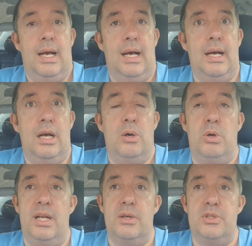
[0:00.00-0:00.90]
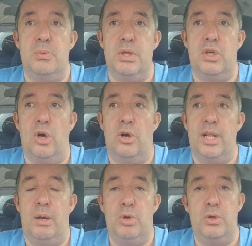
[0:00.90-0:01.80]
What else have we
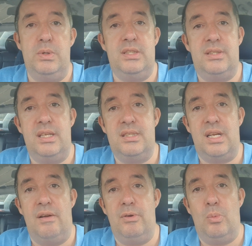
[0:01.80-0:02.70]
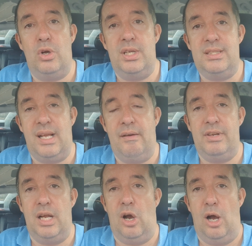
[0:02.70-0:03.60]
got? They want to insist everyone is
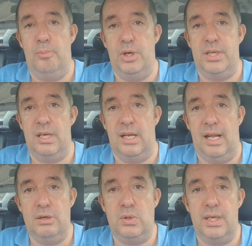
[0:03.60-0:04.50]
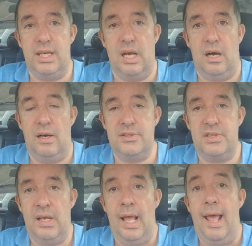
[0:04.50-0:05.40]
having hybrid and electric
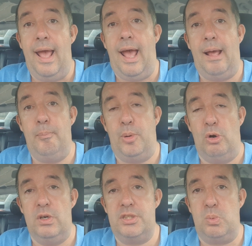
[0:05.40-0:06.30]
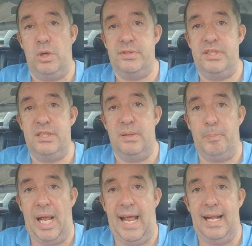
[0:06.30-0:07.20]
cars. And Boris wanted to
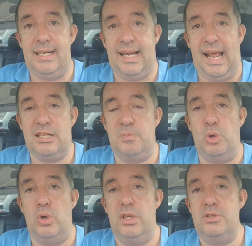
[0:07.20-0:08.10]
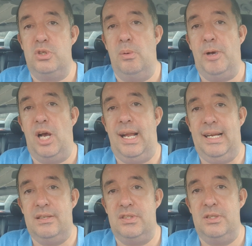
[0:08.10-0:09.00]
ban gas boilers from our
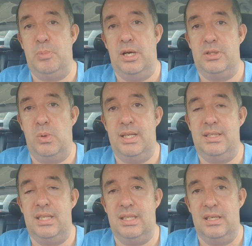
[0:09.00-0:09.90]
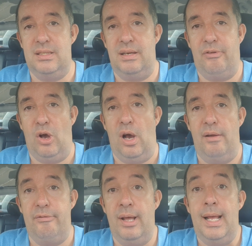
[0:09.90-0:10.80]
houses by
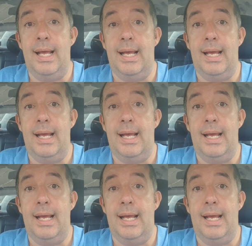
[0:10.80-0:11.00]
2035.